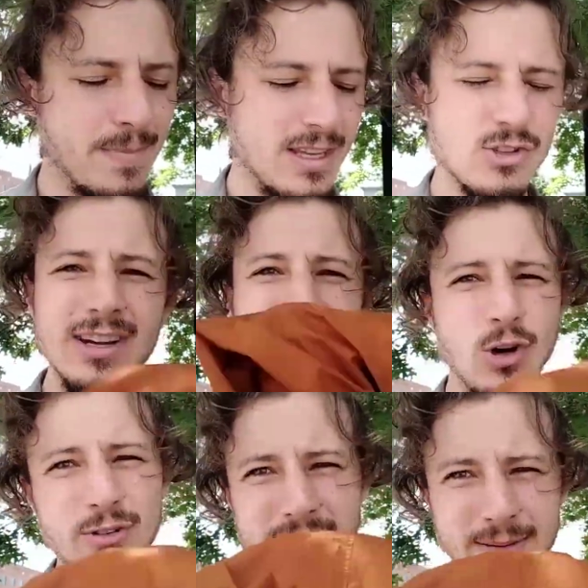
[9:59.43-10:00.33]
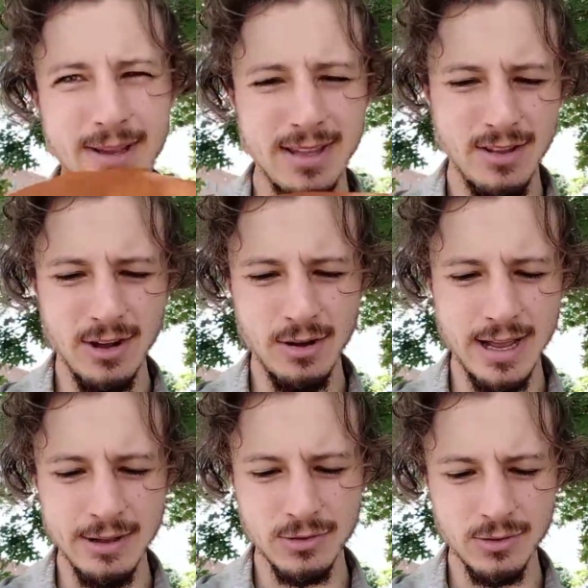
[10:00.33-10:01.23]
So I don't recommend the
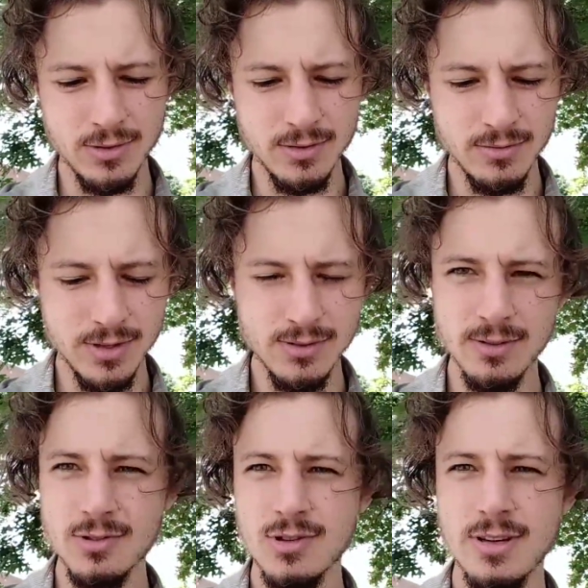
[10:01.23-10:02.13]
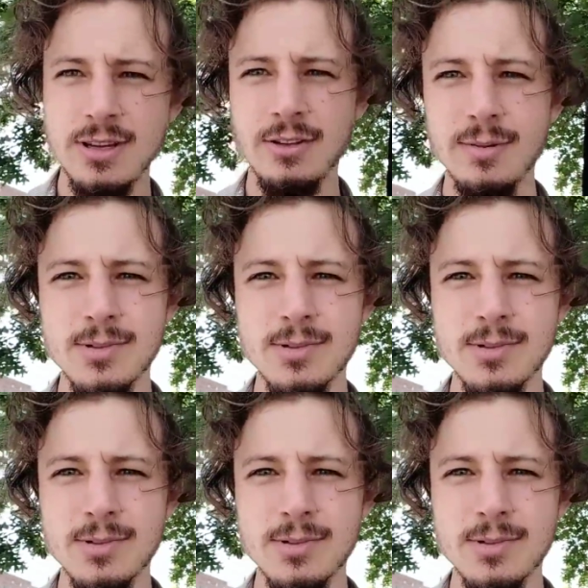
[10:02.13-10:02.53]
Outdoor Research Helium